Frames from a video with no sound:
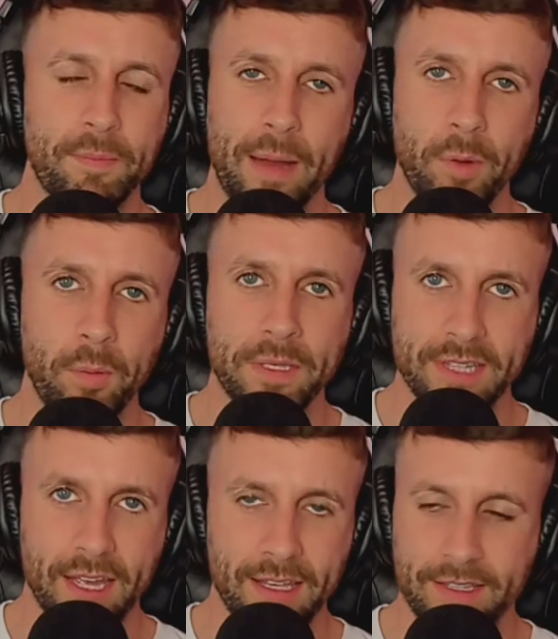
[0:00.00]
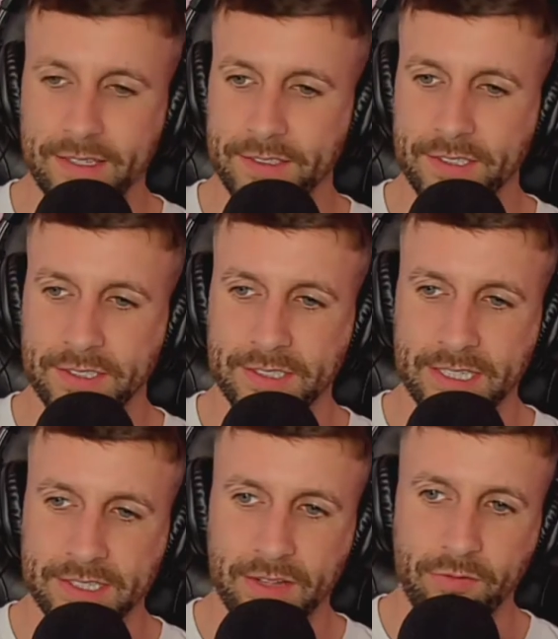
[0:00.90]
mum is like, she's
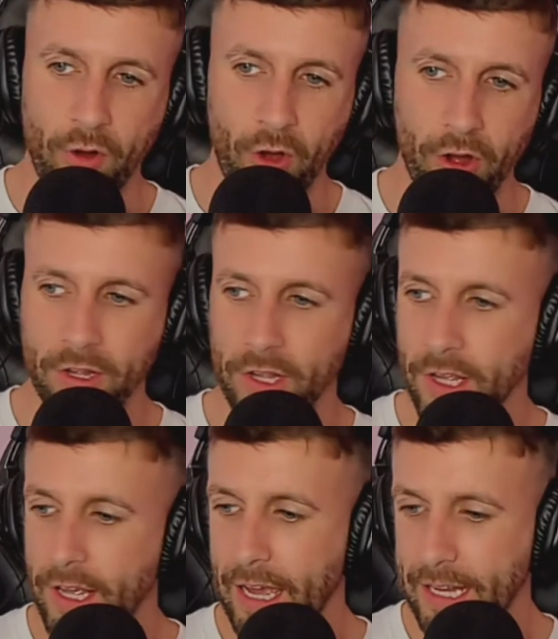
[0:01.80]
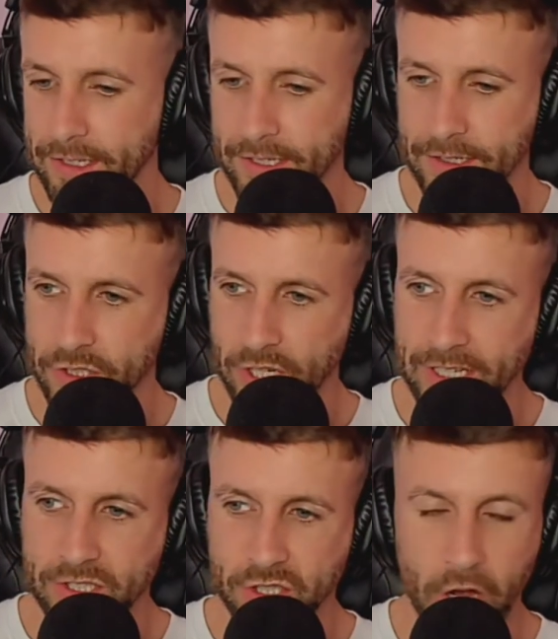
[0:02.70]
64, and she
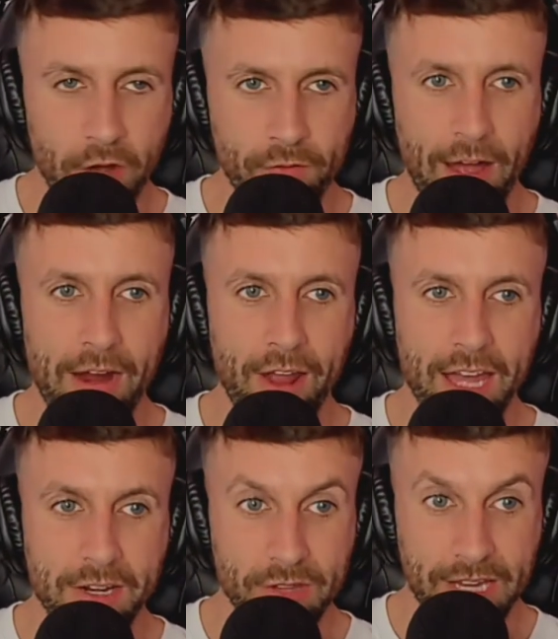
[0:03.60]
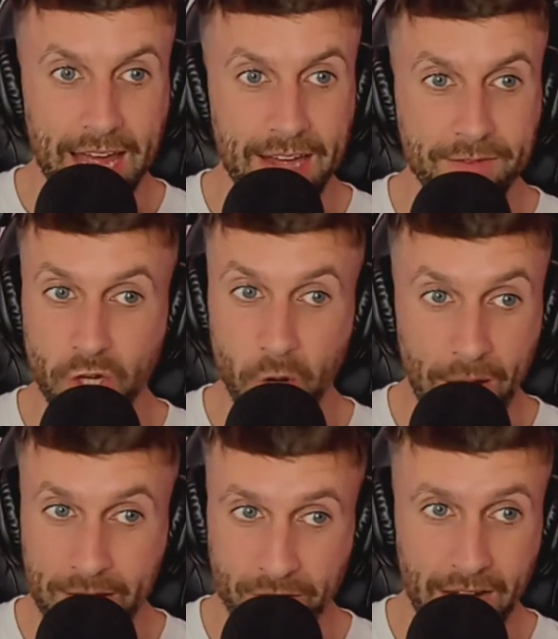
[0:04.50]
is so far ahead of the curve. No
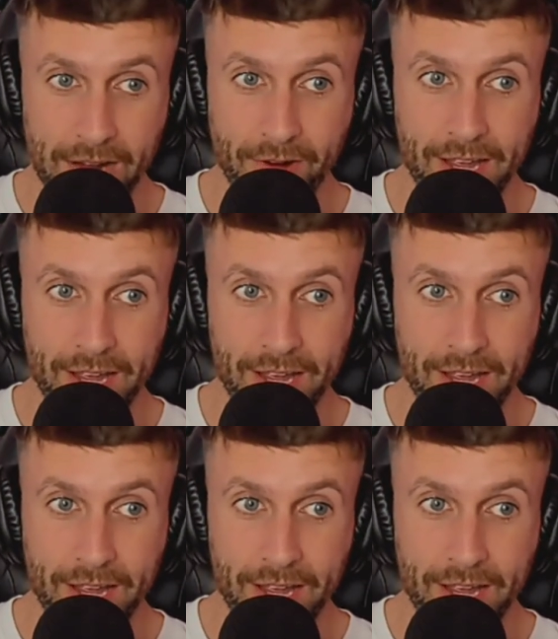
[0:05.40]
word of a lie, right?